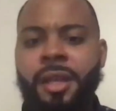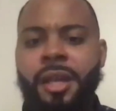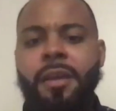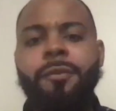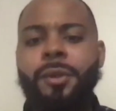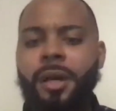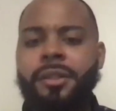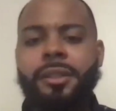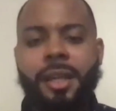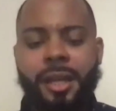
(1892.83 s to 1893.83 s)
If you
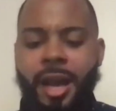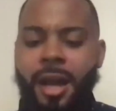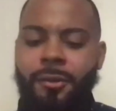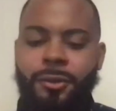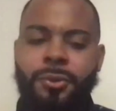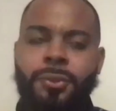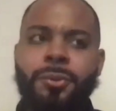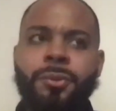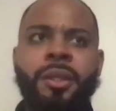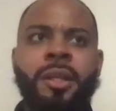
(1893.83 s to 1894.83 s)
understand how
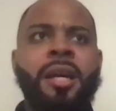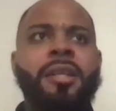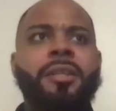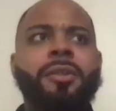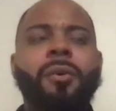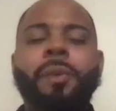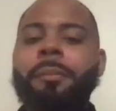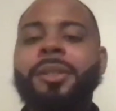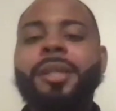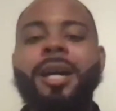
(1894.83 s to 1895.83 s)
to,
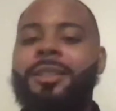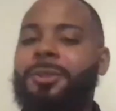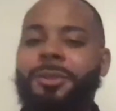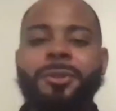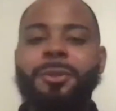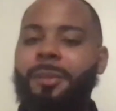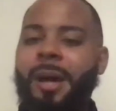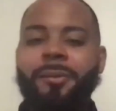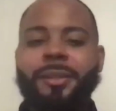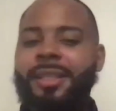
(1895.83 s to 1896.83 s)
weaponize YouTube, I
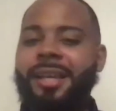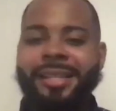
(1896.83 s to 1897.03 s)
would say,